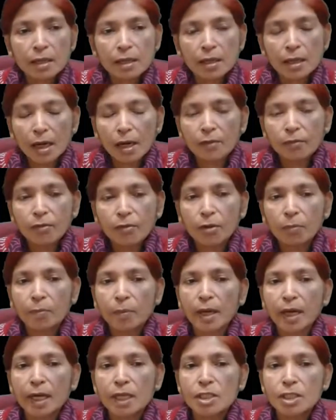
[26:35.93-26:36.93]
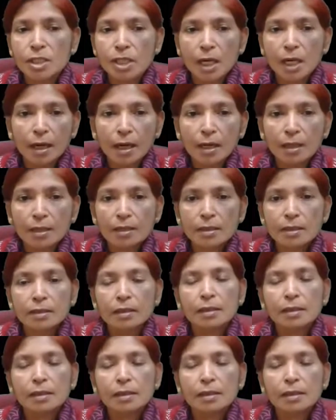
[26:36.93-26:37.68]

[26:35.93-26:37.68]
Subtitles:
graph or bar chart